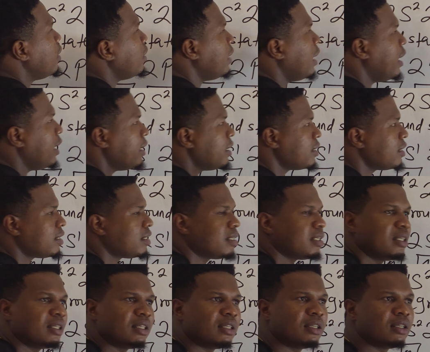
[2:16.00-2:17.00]
things.
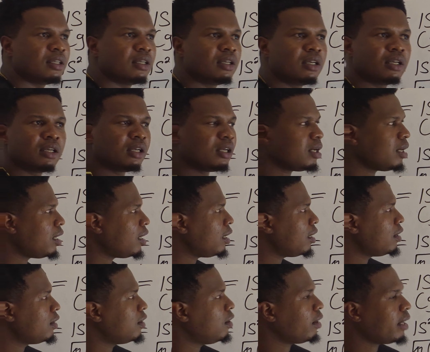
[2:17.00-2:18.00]

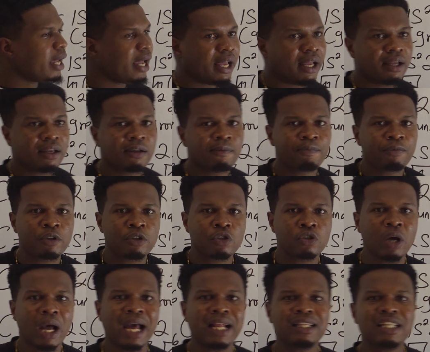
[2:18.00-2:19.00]
Okay?
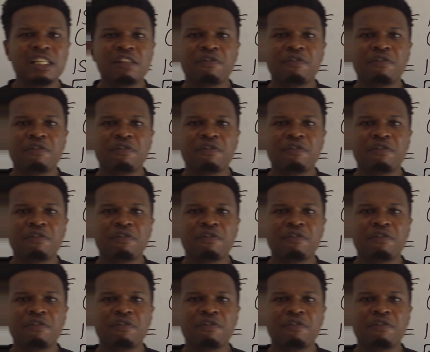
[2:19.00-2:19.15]
So, and this